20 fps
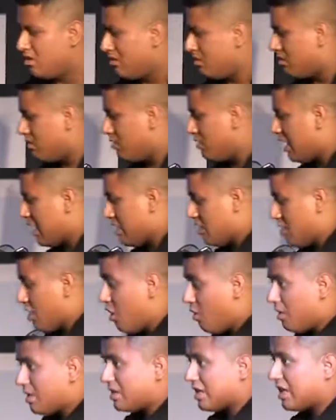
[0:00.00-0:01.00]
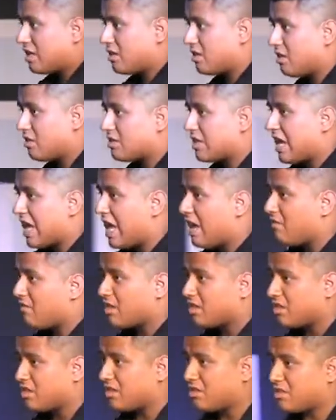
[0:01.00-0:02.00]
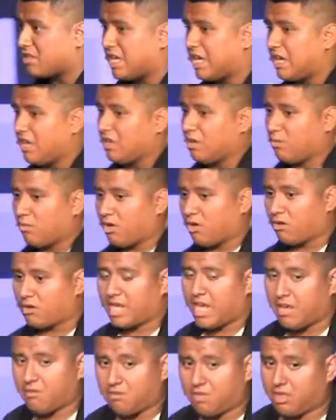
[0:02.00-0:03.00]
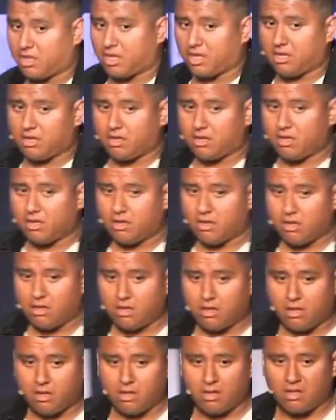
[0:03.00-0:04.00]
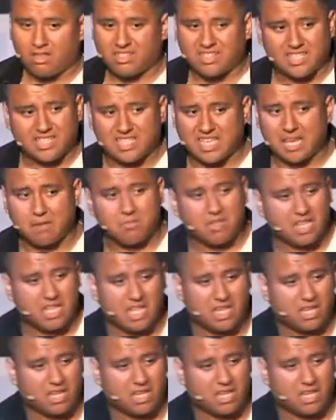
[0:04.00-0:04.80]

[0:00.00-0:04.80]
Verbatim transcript: let, knowing that there's a heaven and there's a hell and we're okay with it. It's the same thing.